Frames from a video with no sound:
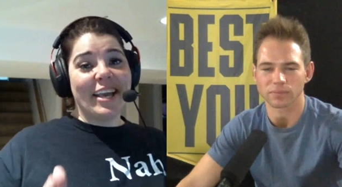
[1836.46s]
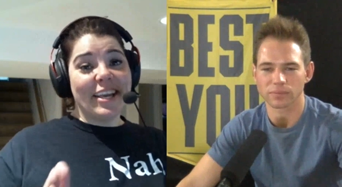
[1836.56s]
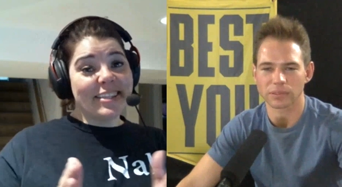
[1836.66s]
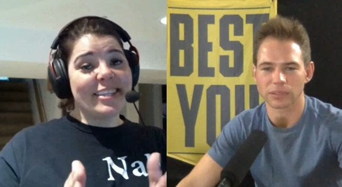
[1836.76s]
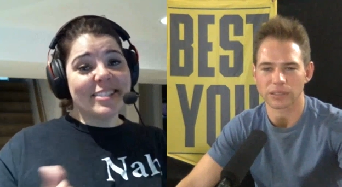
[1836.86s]
Speaker 1: yeah
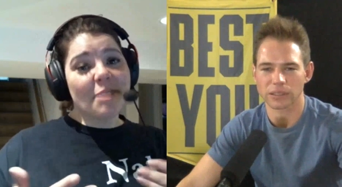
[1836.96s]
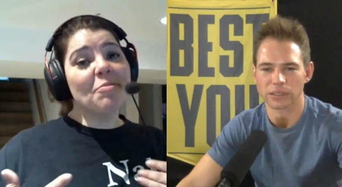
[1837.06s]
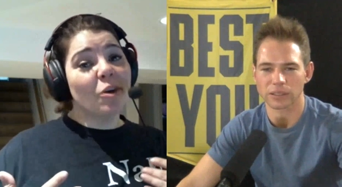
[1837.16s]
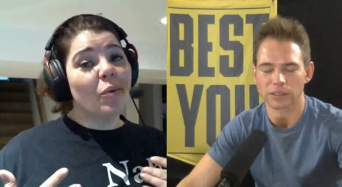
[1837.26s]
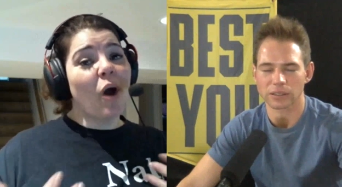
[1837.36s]
it, it's
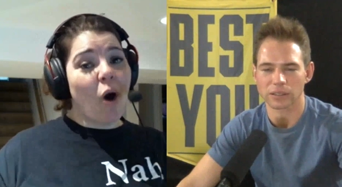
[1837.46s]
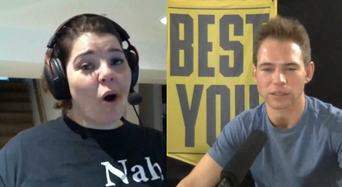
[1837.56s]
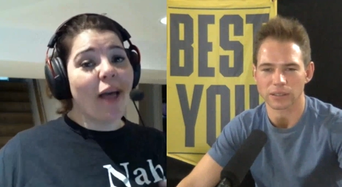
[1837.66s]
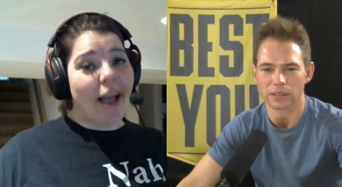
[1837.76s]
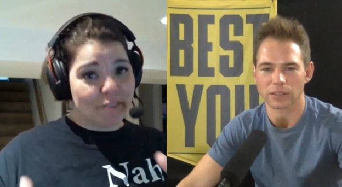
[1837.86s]
something we
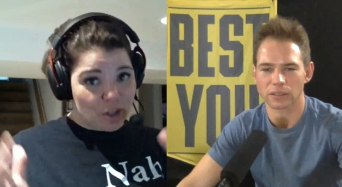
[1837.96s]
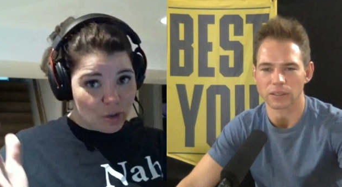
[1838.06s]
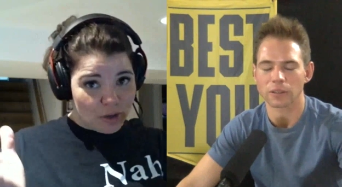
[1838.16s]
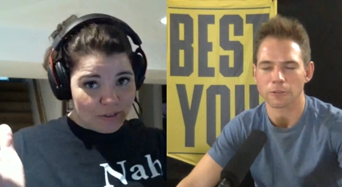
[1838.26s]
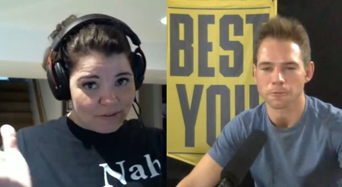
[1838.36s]
all have to
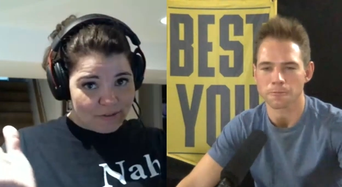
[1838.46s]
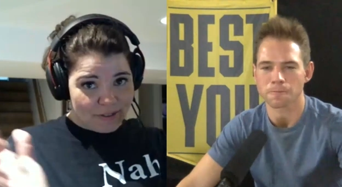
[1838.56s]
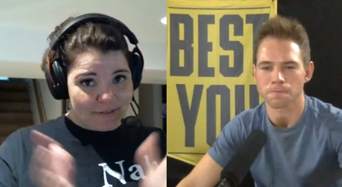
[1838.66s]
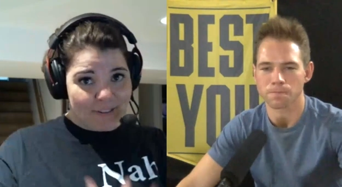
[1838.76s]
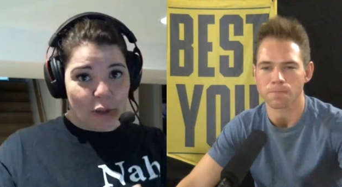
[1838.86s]
sort of
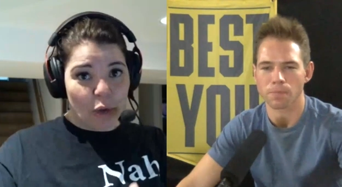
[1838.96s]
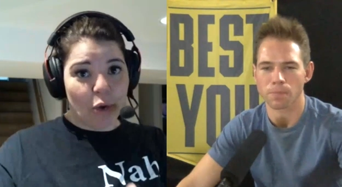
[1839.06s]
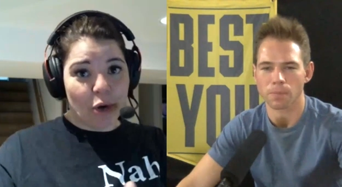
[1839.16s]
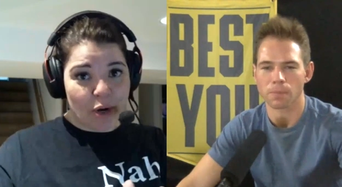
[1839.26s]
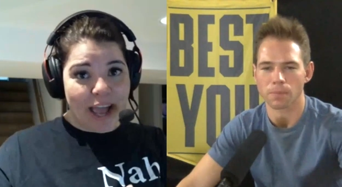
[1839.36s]

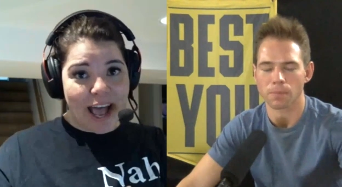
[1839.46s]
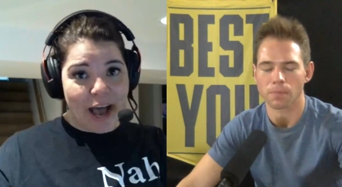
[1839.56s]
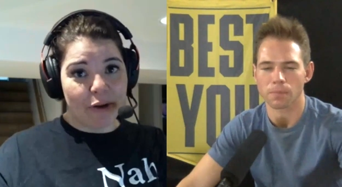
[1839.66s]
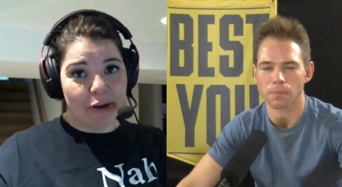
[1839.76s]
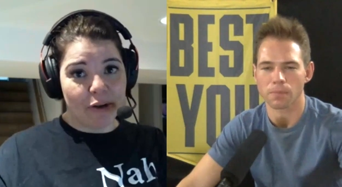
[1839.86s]
learn
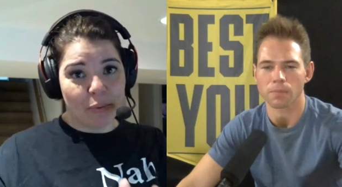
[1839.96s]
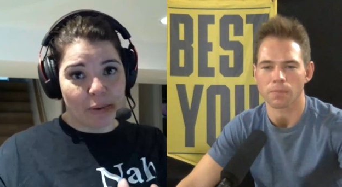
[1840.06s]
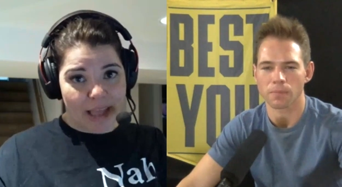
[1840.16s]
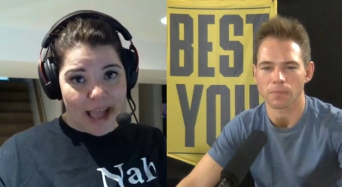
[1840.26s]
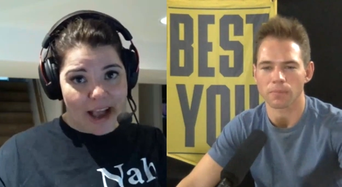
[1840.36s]
how
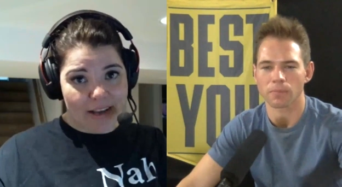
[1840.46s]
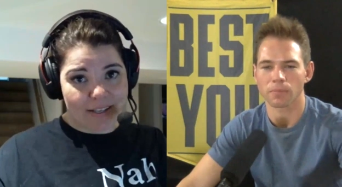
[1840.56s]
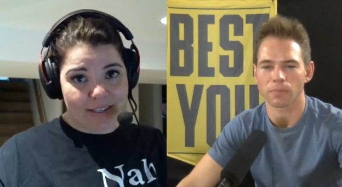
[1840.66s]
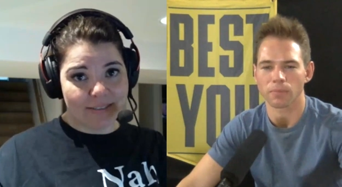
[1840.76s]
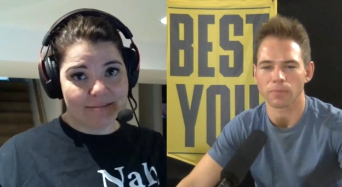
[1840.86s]
to
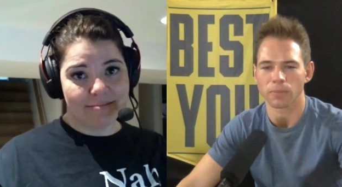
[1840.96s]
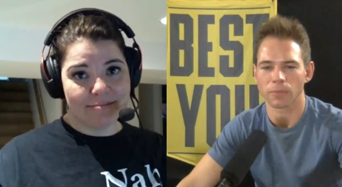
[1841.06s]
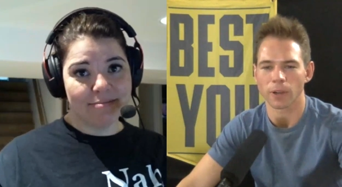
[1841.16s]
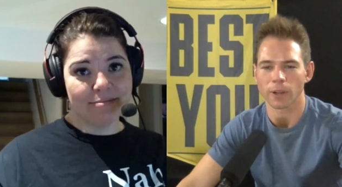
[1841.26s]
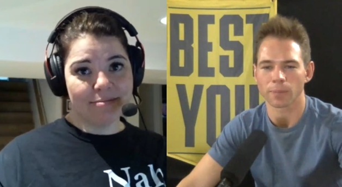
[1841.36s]
relax
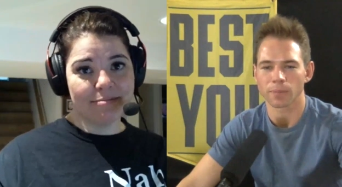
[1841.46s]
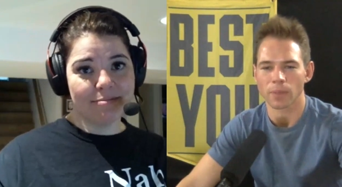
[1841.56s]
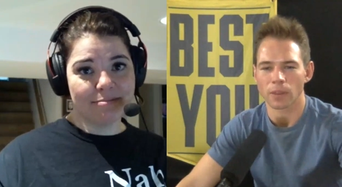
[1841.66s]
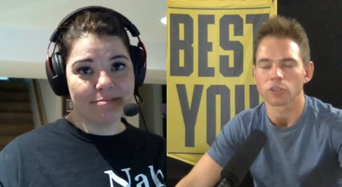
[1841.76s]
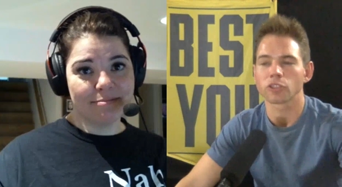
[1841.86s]
right
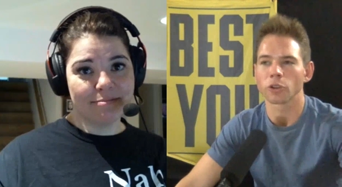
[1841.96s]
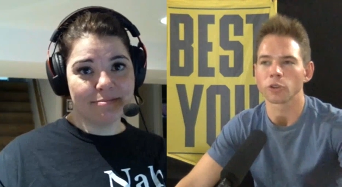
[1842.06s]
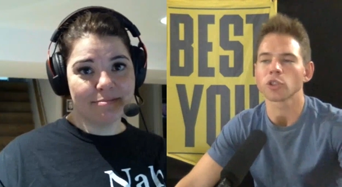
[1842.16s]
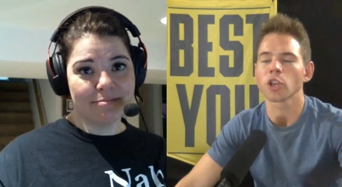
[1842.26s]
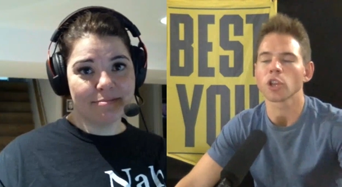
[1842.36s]

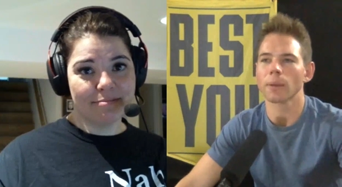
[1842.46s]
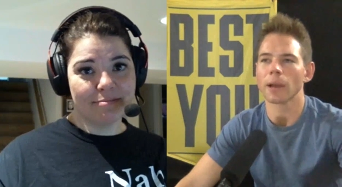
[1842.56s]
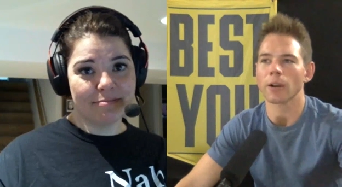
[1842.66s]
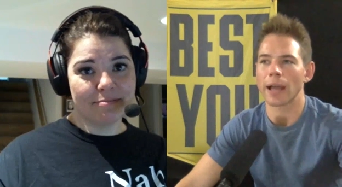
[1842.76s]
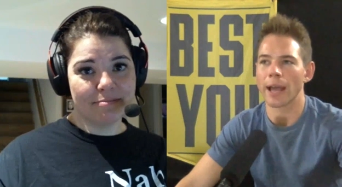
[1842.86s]
Speaker 2: so you
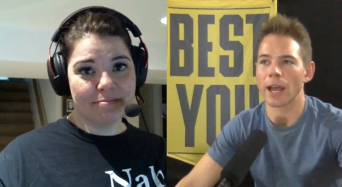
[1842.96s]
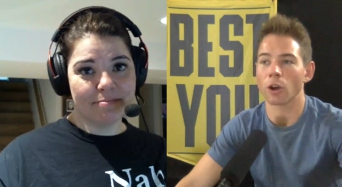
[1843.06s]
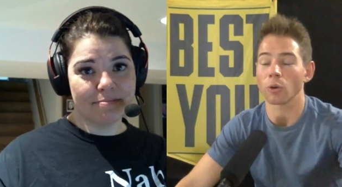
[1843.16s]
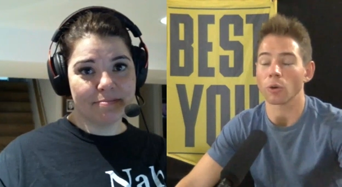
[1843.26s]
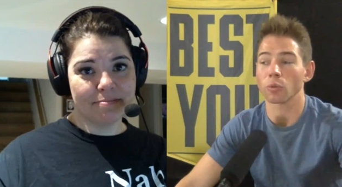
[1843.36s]
talk about
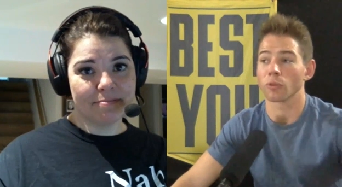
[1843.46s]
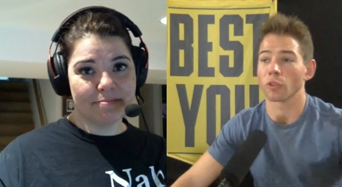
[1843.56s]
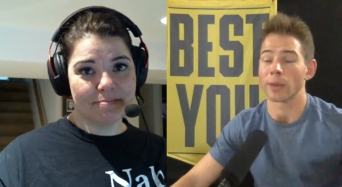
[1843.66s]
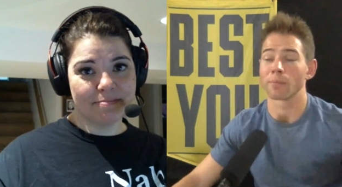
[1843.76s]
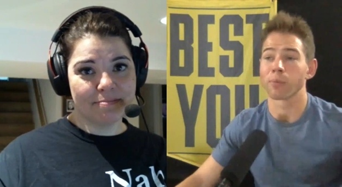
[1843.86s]
how
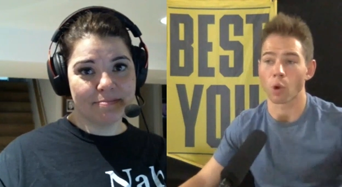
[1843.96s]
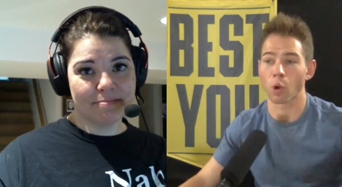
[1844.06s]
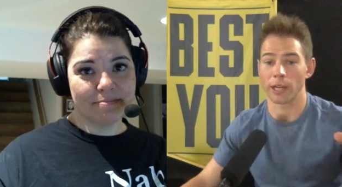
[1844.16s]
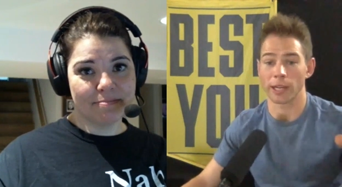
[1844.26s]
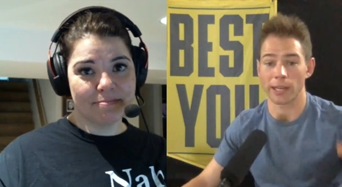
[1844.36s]

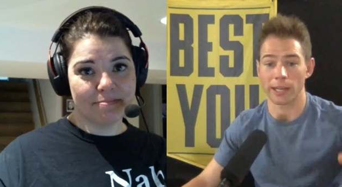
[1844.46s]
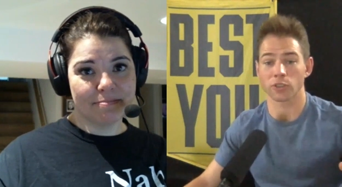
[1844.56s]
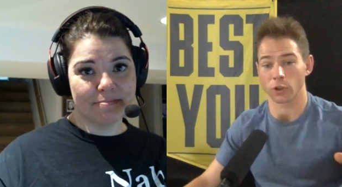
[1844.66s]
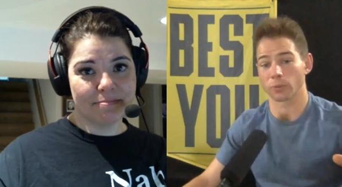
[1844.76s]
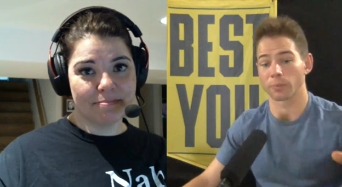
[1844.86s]
important it
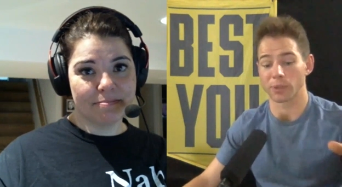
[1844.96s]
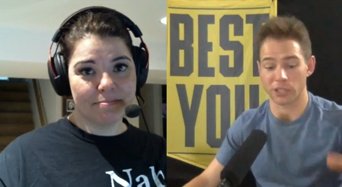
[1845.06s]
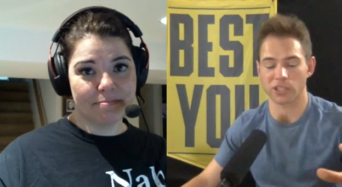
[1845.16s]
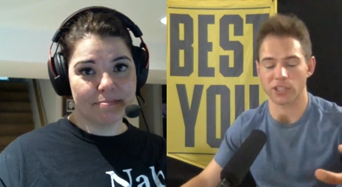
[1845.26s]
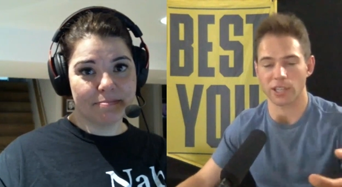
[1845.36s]
is for
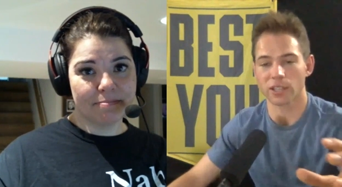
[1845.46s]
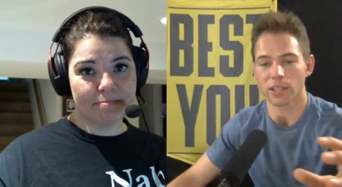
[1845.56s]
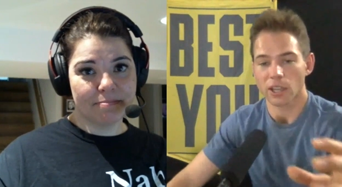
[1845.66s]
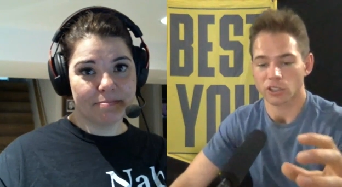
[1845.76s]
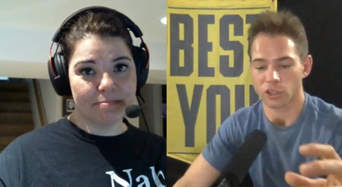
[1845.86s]

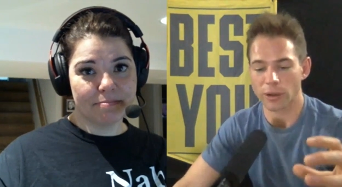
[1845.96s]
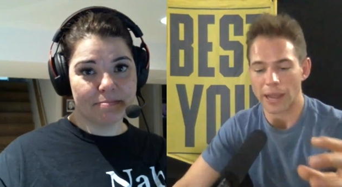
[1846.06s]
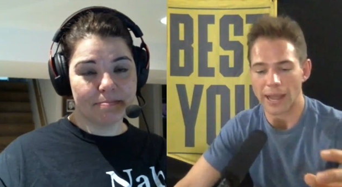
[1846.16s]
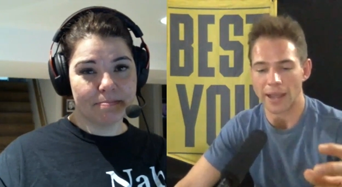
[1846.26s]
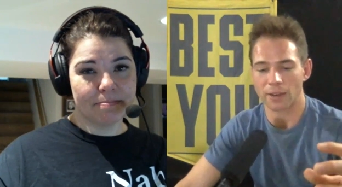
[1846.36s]
businesses
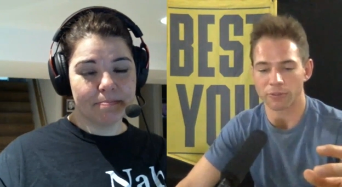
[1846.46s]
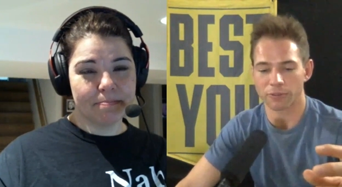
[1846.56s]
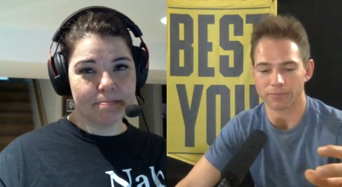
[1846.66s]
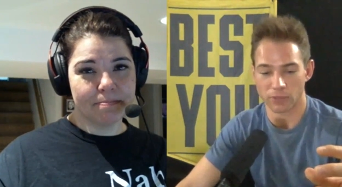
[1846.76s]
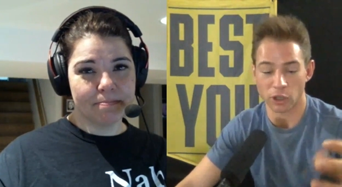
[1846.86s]
to
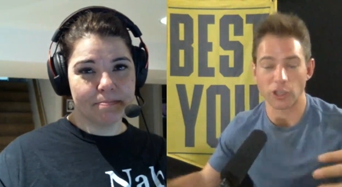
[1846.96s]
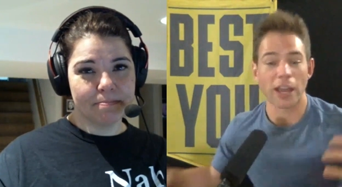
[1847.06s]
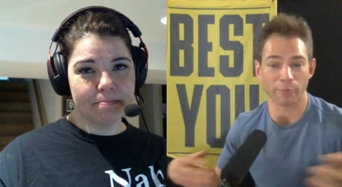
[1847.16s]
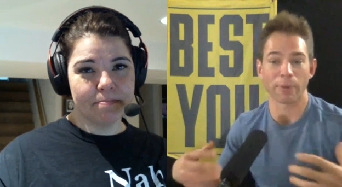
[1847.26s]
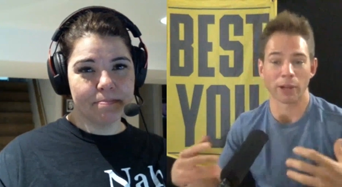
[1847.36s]
have
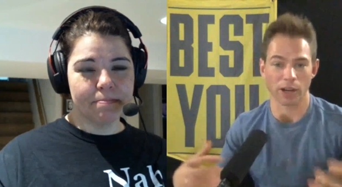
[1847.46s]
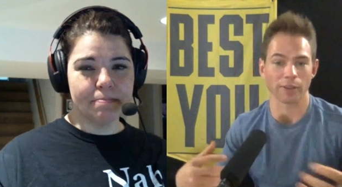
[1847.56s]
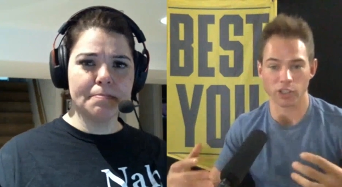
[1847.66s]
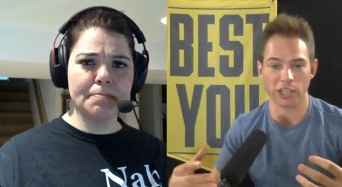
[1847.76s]
or to have better